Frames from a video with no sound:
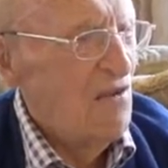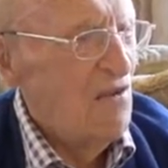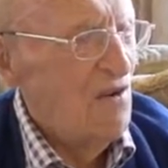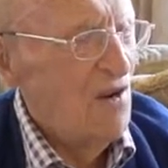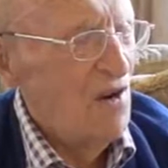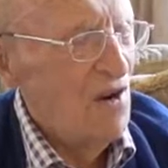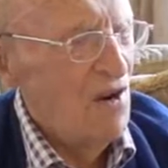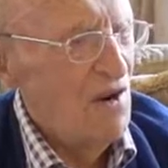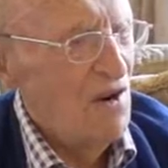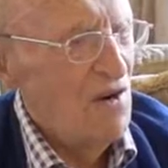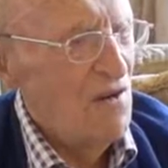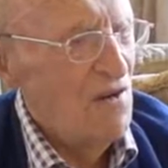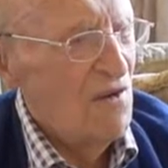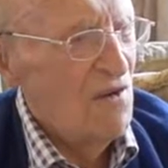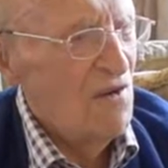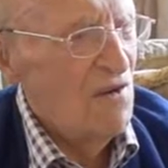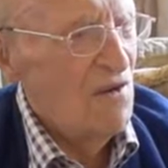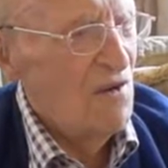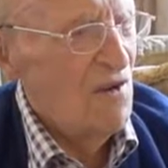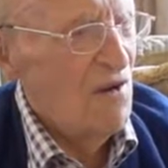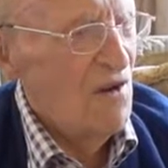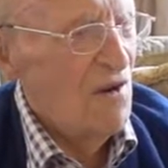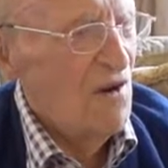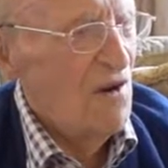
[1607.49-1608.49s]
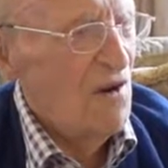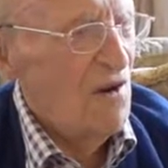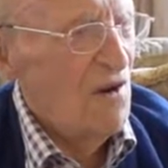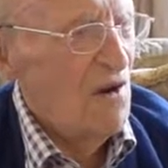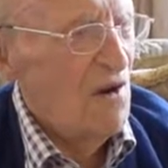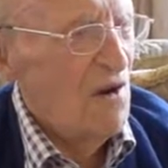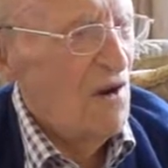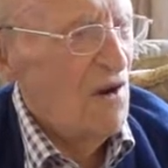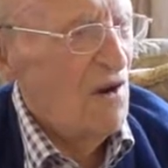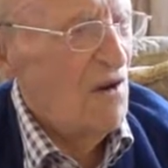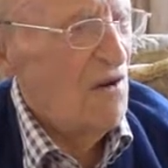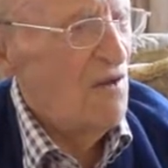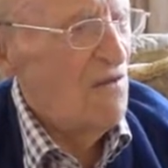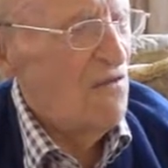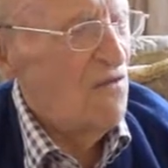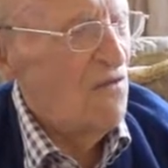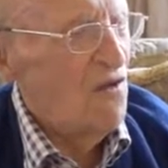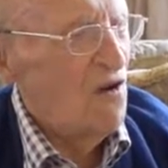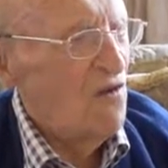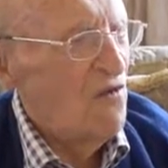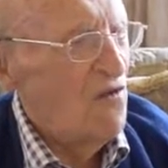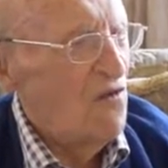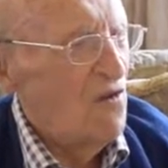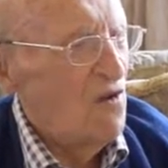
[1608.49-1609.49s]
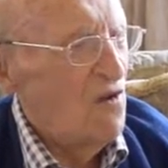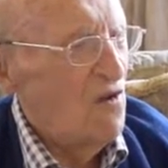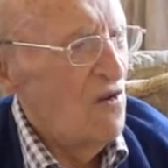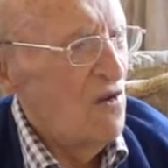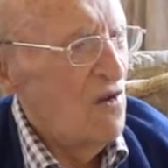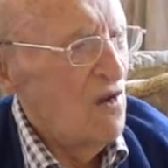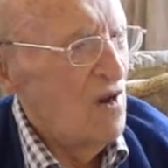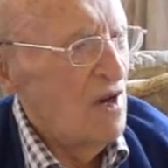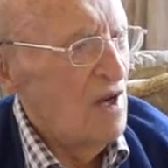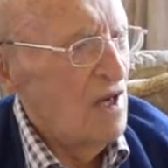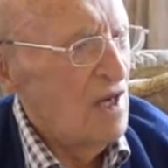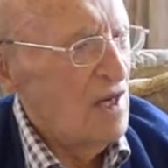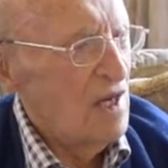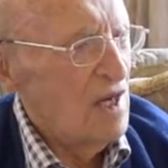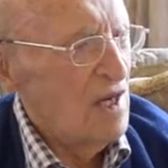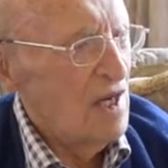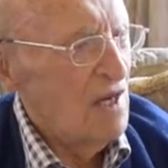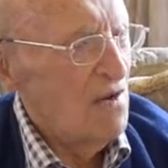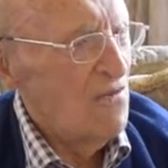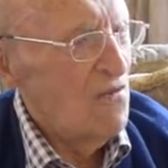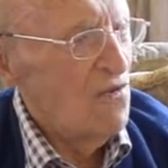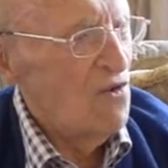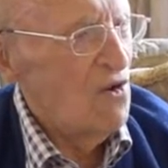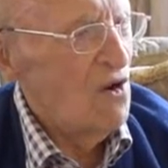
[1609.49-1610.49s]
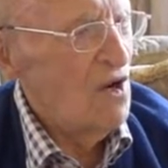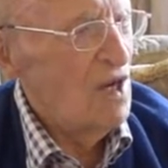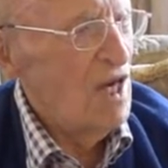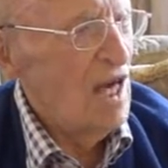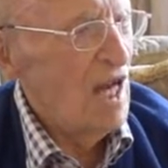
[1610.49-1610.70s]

uh four, uh,